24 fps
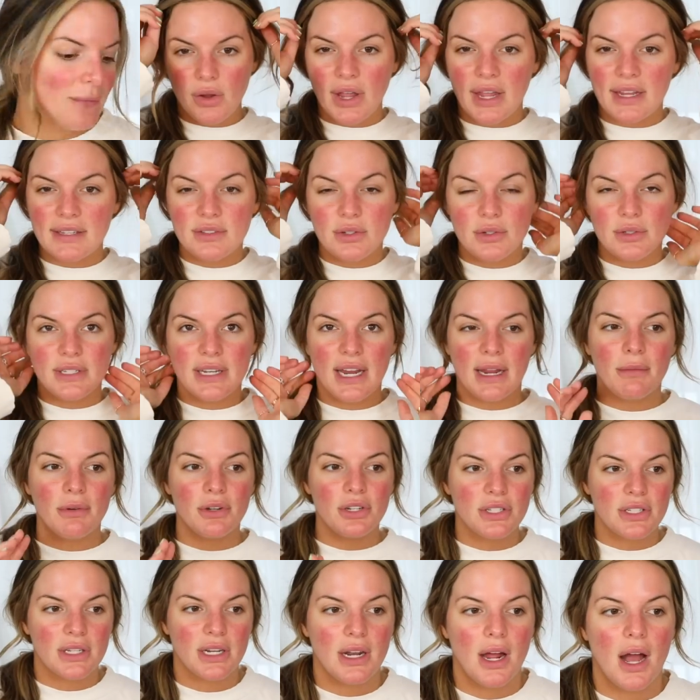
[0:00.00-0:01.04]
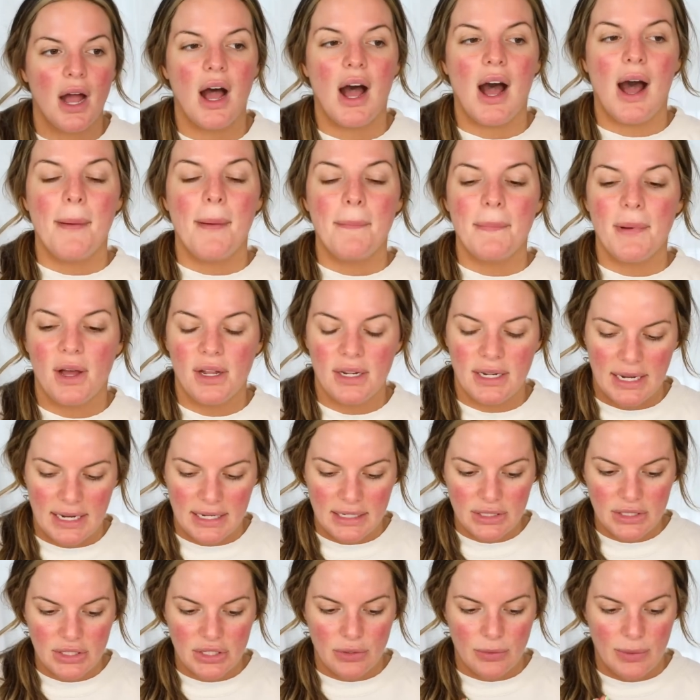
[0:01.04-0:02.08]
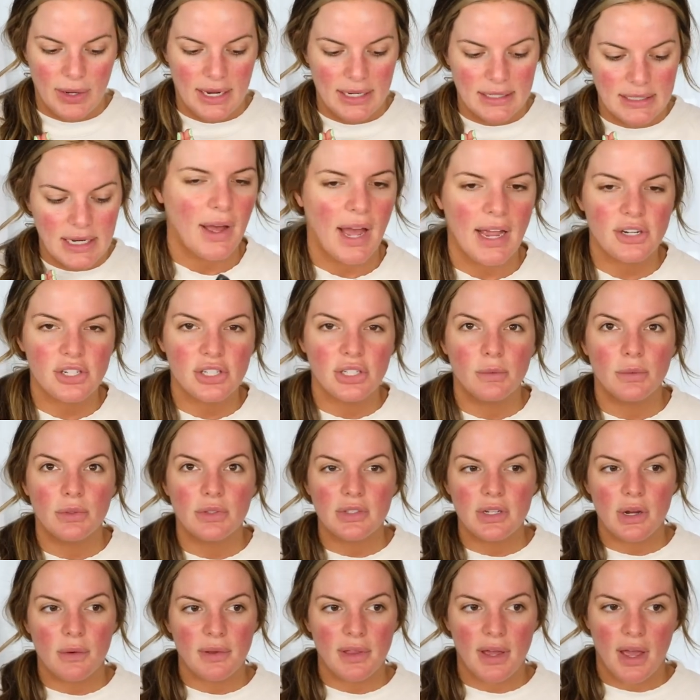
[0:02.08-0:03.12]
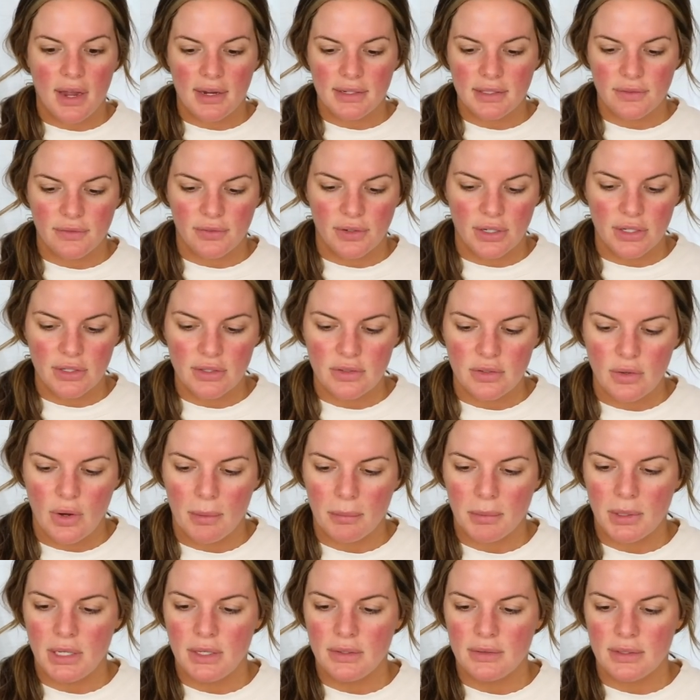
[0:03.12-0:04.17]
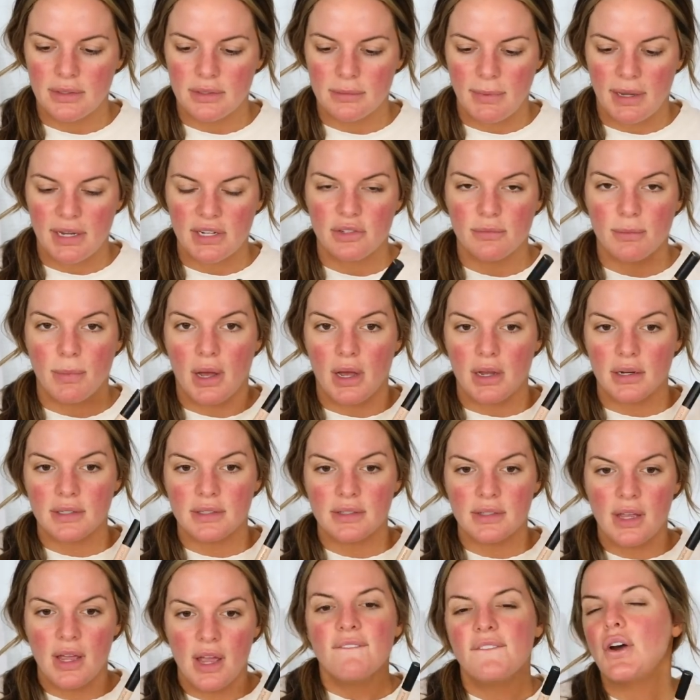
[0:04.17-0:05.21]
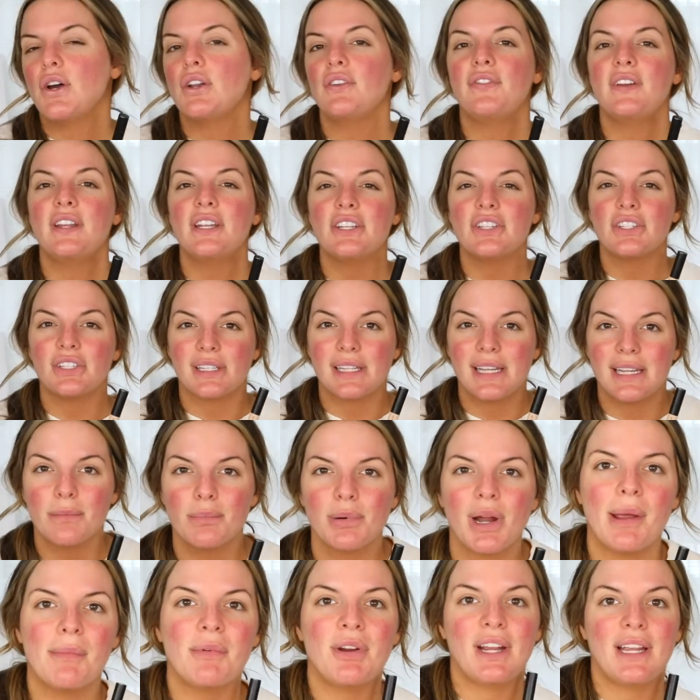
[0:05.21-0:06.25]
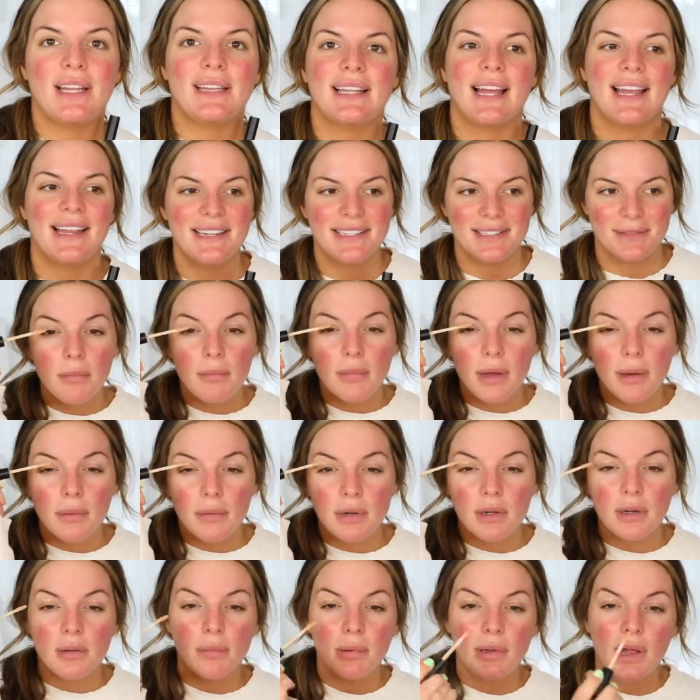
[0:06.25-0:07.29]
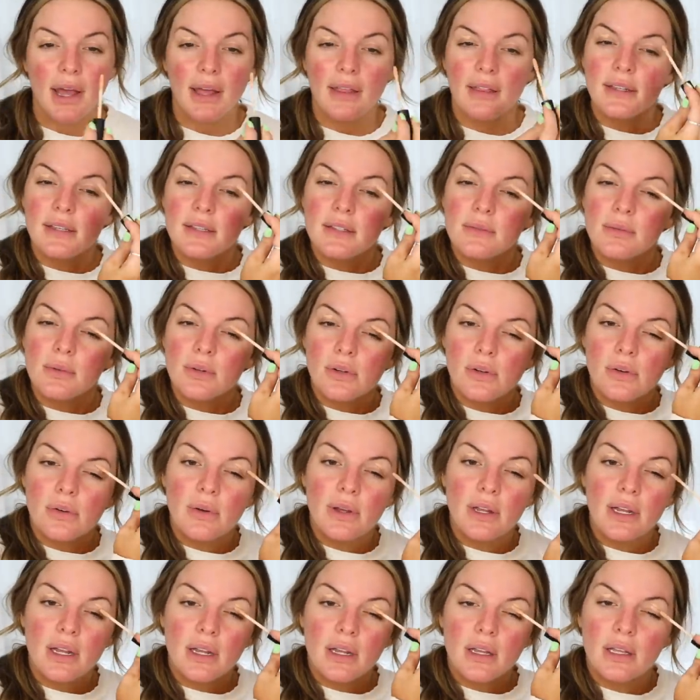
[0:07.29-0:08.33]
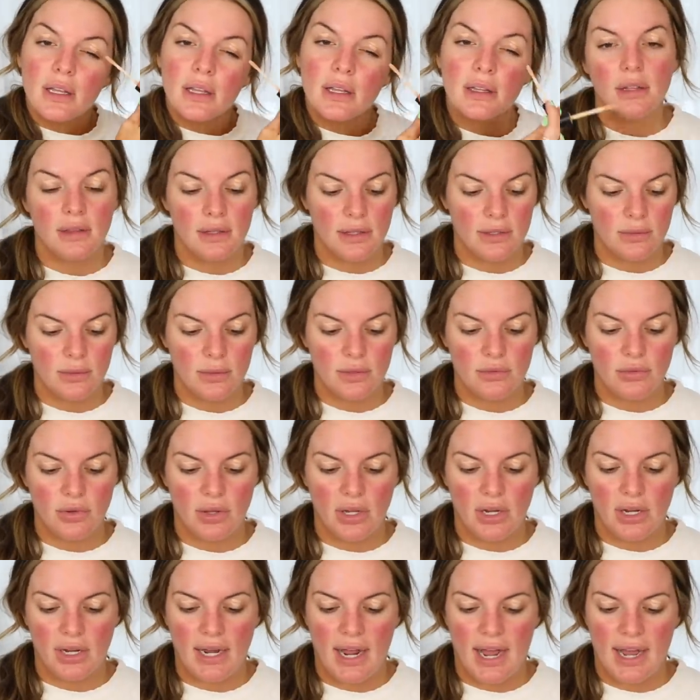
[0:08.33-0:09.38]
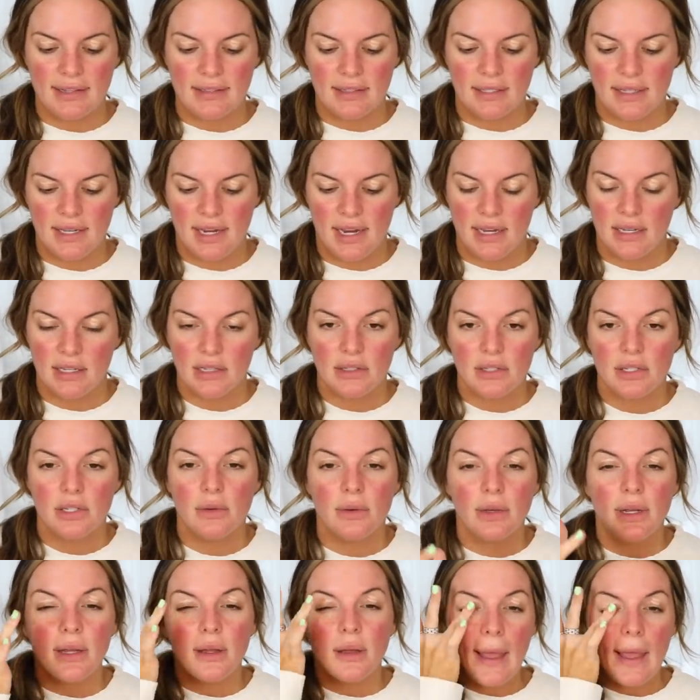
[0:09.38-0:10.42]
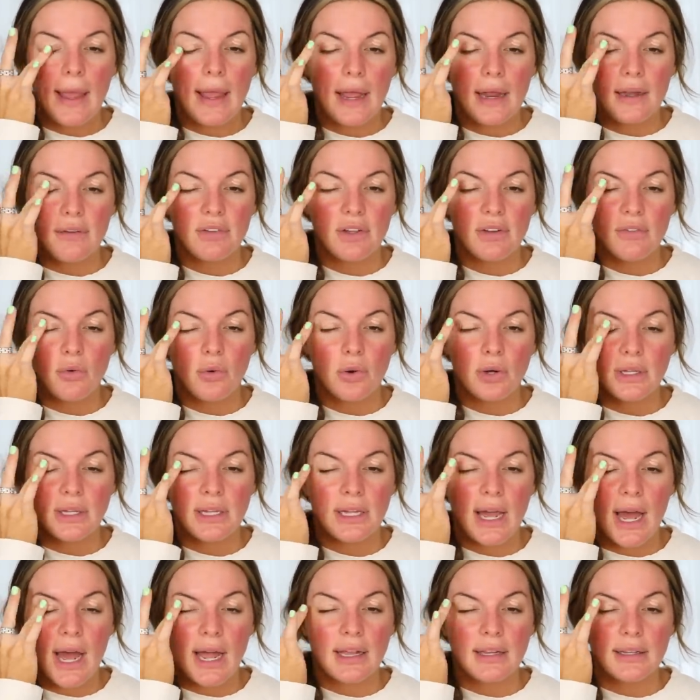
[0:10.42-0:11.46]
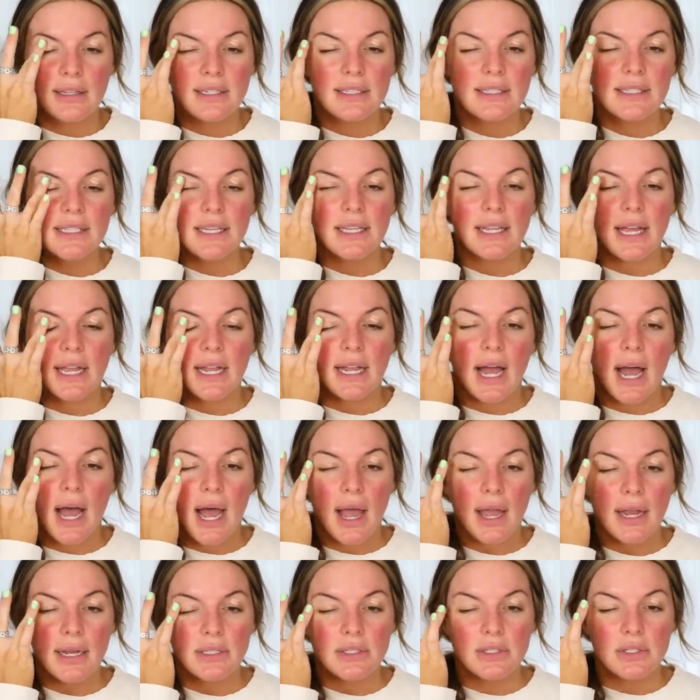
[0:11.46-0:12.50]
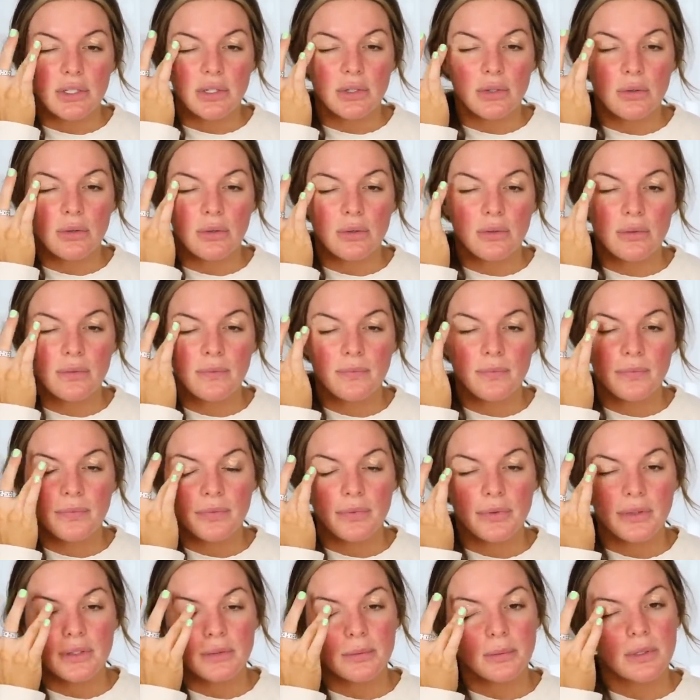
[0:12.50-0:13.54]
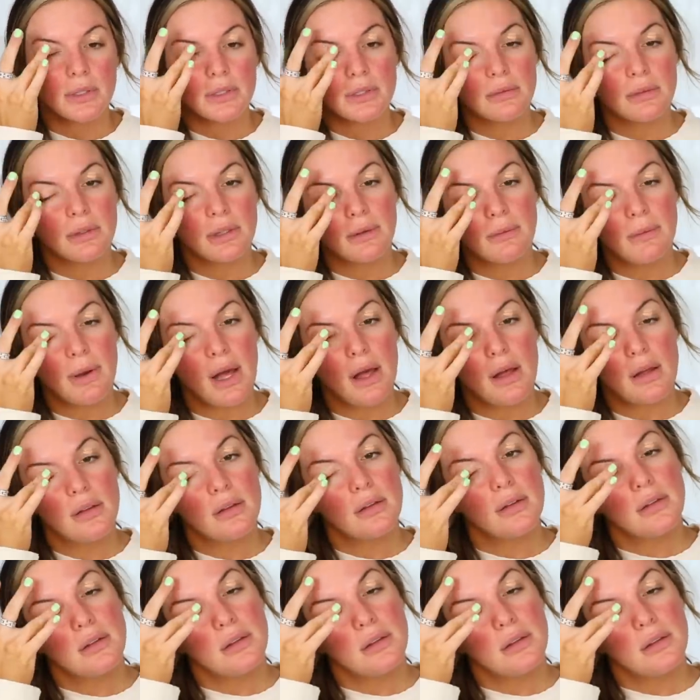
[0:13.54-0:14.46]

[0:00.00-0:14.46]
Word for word: okay, so today we're just going to hop on into it. Actually, we'll start with eyes first. So I'm gonna use the Smashbox Photo Finish Lid Primer in Light. I'm gonna apply this real quick. This one's really good. It has a tint to it. And if you have oily eyelids like I do, this works really well.